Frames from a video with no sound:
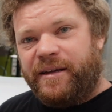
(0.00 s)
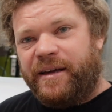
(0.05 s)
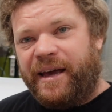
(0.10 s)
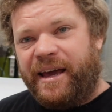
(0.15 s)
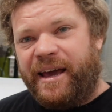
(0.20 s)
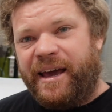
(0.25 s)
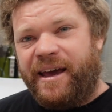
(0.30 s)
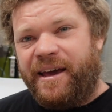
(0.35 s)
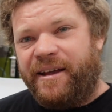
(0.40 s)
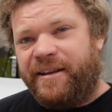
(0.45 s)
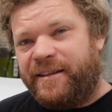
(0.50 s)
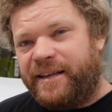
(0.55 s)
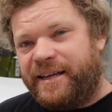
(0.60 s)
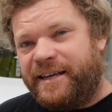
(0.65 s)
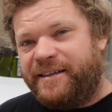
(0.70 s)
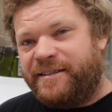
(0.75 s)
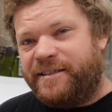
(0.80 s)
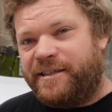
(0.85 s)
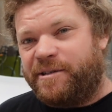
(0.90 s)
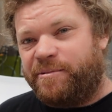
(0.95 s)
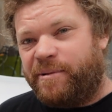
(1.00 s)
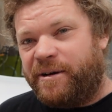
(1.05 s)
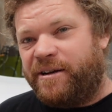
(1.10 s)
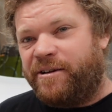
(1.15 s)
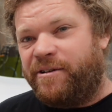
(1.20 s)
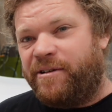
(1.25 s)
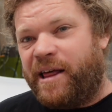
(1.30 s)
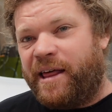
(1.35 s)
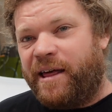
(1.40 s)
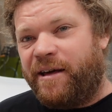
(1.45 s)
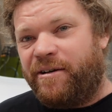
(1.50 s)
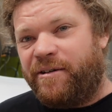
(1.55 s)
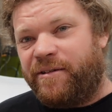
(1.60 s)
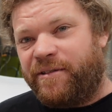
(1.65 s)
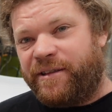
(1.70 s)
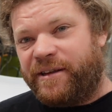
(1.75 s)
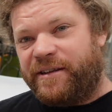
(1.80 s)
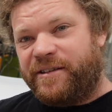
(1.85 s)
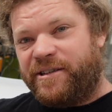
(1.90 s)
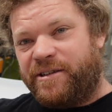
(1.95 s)
and the easiest way to do that I
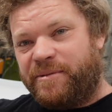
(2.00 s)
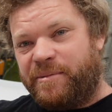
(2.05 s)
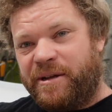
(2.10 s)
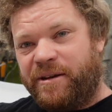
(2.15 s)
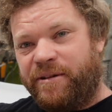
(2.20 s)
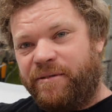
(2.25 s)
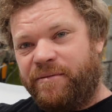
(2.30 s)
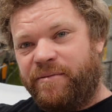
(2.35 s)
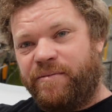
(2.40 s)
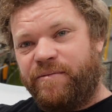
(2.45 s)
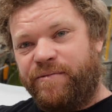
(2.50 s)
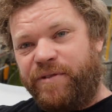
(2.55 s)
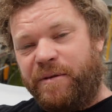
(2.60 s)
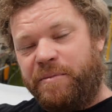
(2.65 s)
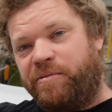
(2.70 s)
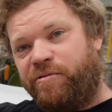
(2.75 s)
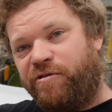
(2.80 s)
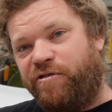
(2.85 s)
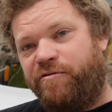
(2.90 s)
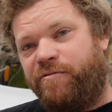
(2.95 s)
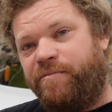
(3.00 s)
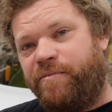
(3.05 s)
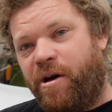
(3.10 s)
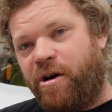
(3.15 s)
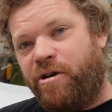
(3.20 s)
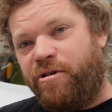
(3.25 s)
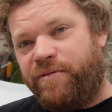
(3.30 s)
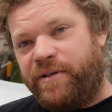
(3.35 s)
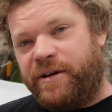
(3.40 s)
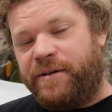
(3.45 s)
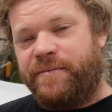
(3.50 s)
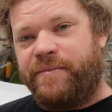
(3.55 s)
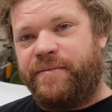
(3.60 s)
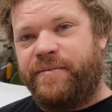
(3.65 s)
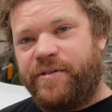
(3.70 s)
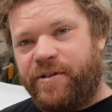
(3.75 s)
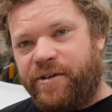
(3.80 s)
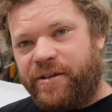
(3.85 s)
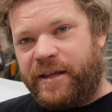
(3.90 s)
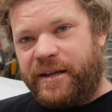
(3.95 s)
think is going to be flip the roof over
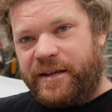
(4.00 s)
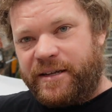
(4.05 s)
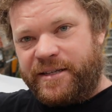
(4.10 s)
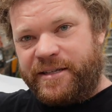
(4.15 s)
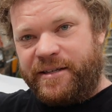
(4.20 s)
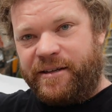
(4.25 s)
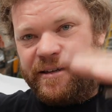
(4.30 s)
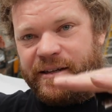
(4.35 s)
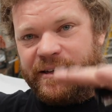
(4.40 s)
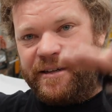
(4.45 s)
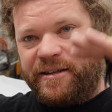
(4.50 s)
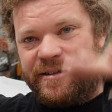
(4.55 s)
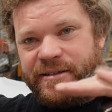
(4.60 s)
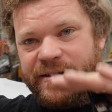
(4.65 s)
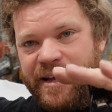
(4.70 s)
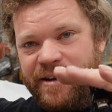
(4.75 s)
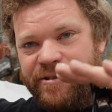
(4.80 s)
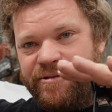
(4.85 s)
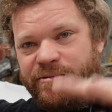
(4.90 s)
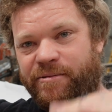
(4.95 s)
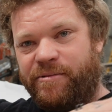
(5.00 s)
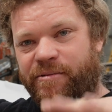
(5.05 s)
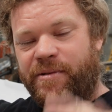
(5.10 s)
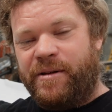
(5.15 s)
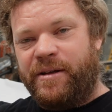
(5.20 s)
so that it's sitting in its natural